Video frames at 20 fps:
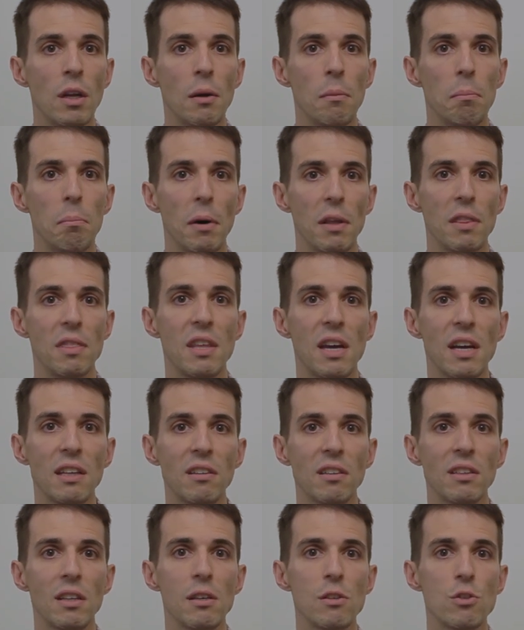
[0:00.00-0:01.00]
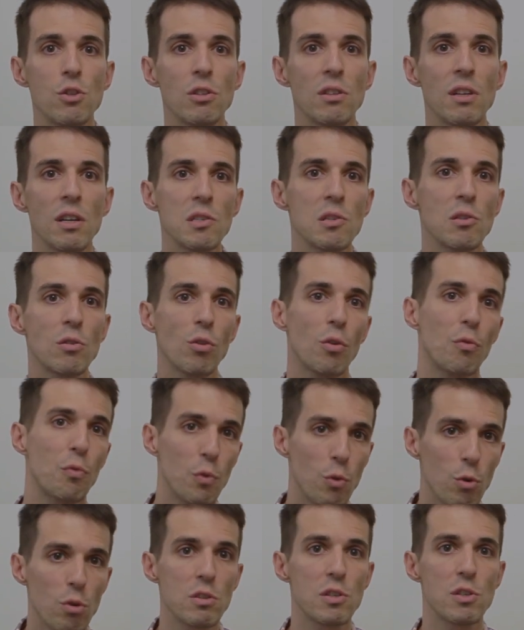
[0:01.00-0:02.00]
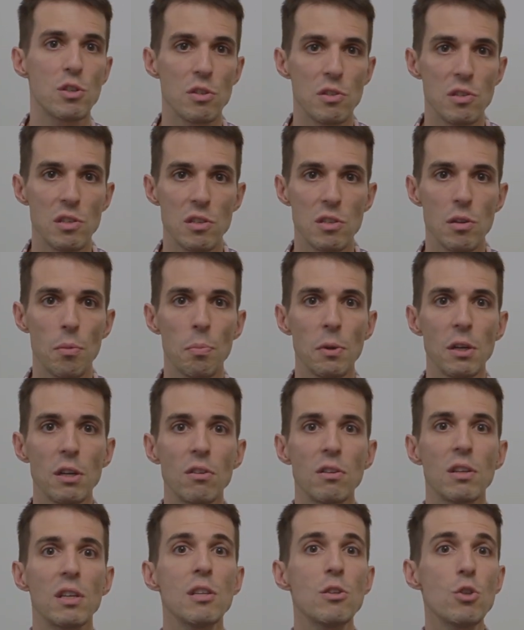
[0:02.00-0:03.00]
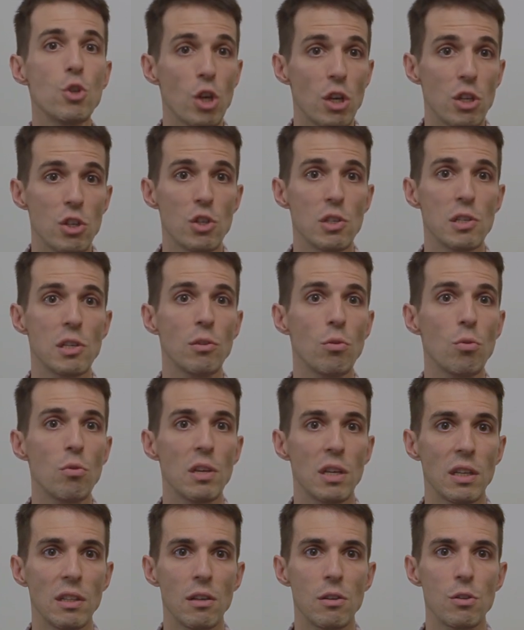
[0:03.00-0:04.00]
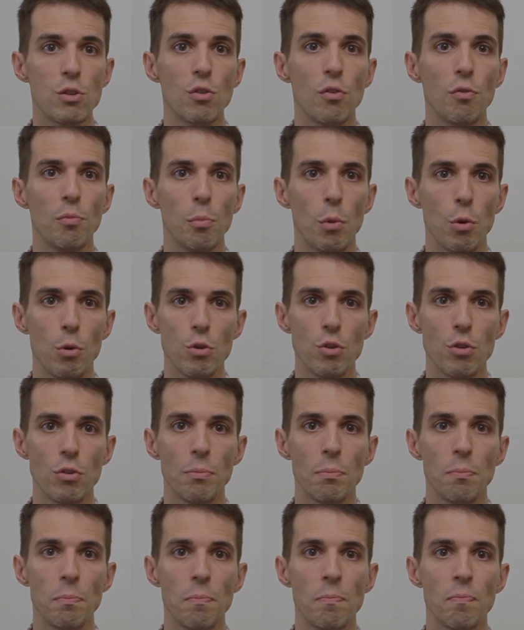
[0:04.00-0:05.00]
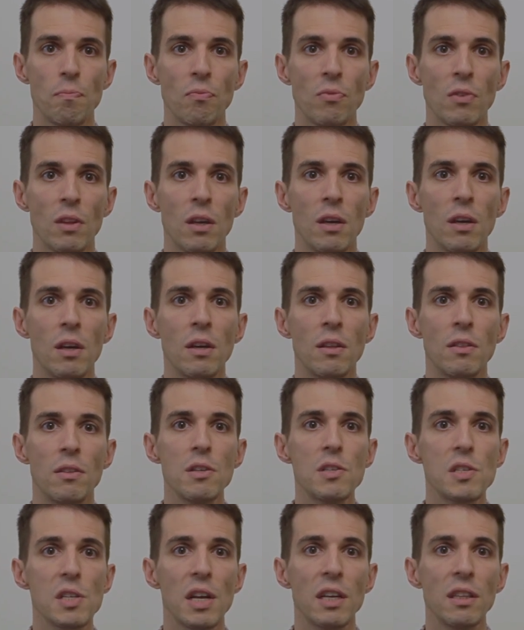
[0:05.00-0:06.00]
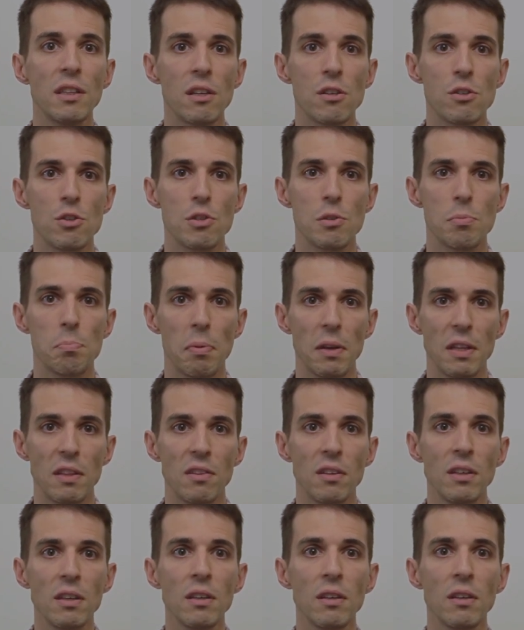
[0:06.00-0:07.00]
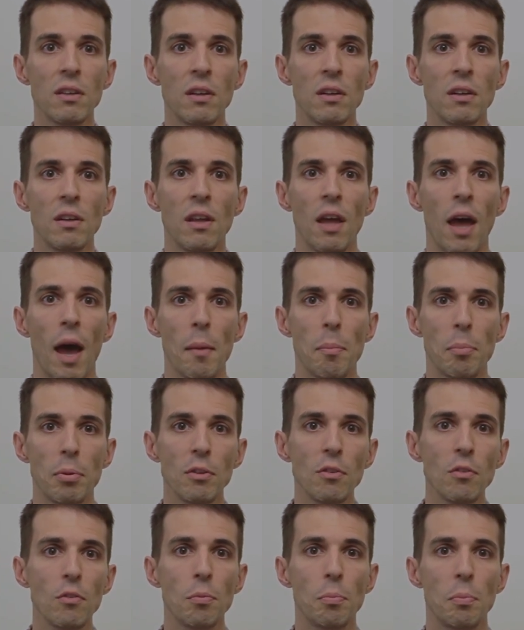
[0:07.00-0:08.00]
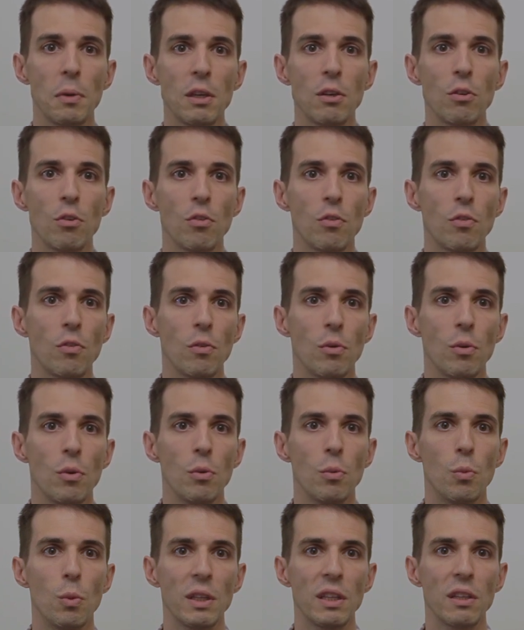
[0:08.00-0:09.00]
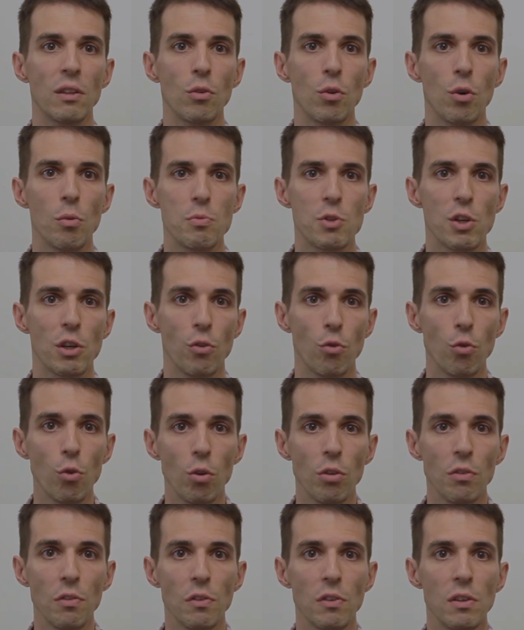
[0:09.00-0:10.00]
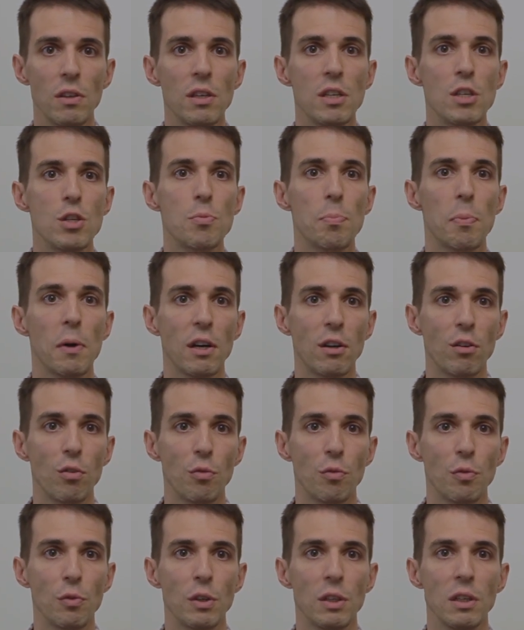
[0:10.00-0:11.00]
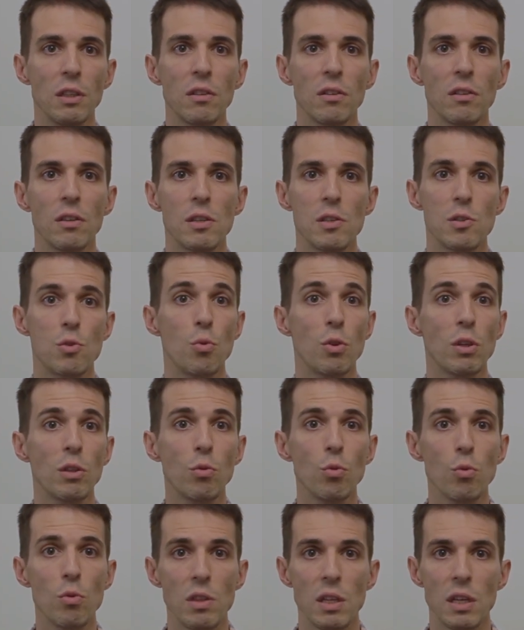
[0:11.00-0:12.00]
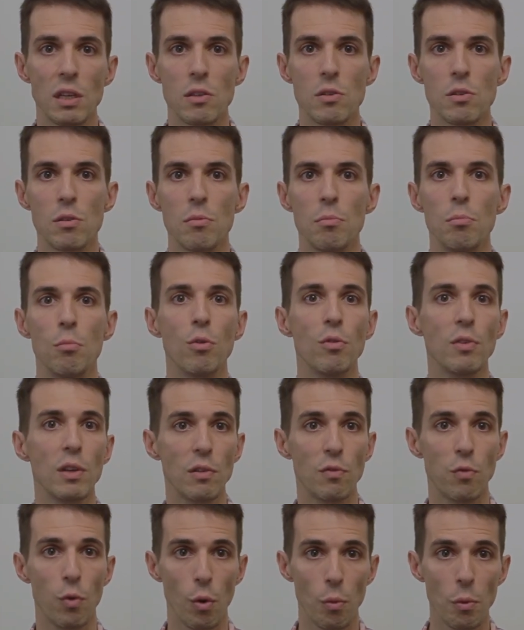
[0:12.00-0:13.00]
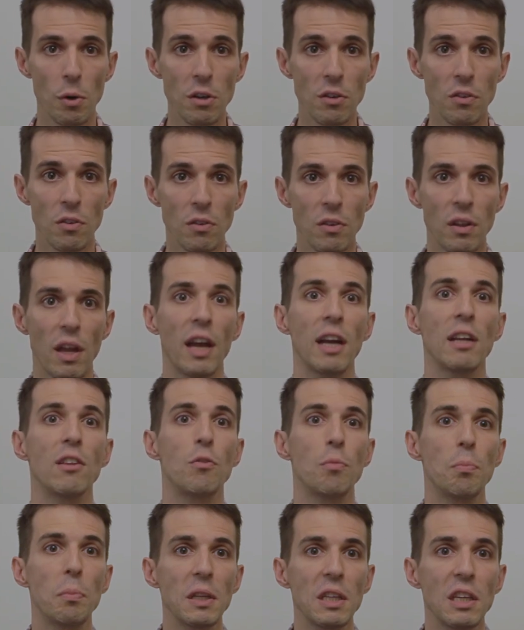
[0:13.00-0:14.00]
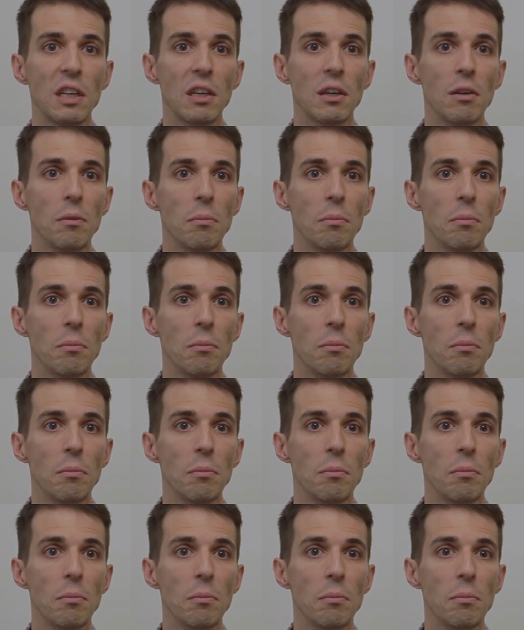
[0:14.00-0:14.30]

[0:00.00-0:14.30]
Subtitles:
But that energy doesn't, of course, just disappear, it changes into the energy of motion. This energy splitting happens because when an object rolls, each part of it is doing two things: moving forward and spinning.